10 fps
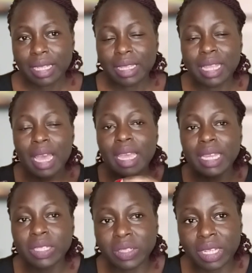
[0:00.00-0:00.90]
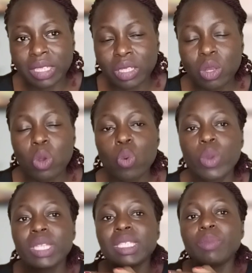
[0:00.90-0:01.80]
the interest
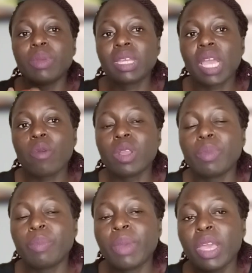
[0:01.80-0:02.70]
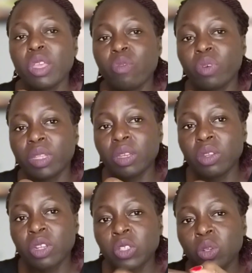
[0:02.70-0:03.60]
which CBK will be paying you for the
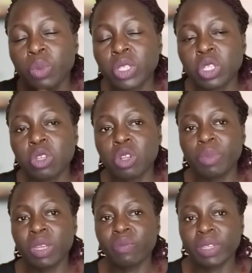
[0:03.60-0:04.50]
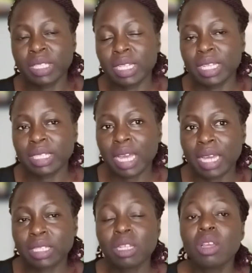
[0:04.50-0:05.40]
duration which you'll be investing it
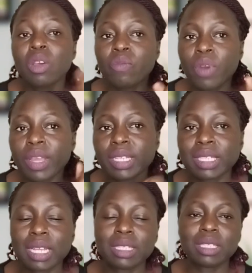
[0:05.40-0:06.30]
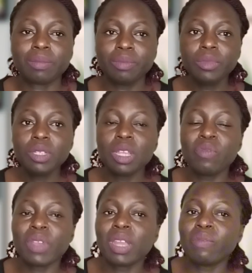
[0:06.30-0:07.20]
at. For instance,
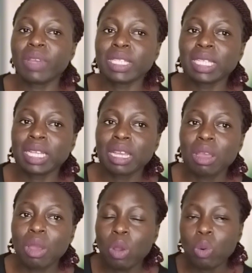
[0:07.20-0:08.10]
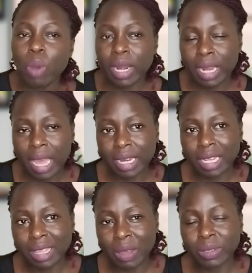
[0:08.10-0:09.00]
if you're investing
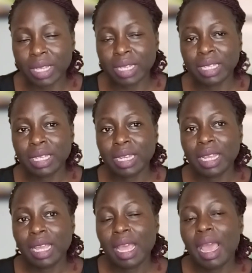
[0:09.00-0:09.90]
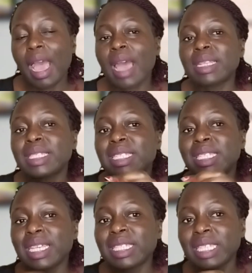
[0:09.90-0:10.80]
100,000 at
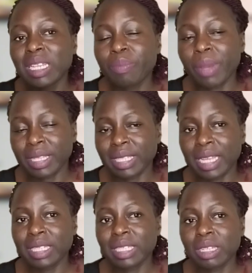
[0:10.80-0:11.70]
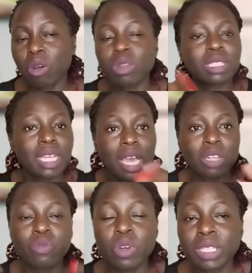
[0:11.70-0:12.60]
16% or say at
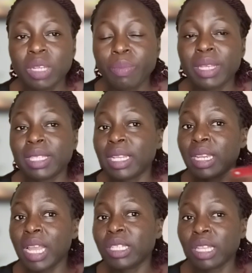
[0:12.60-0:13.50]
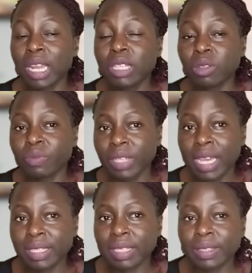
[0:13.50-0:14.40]
14% less of
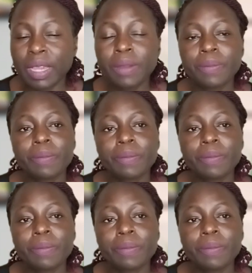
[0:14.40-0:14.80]
taxes, yeah?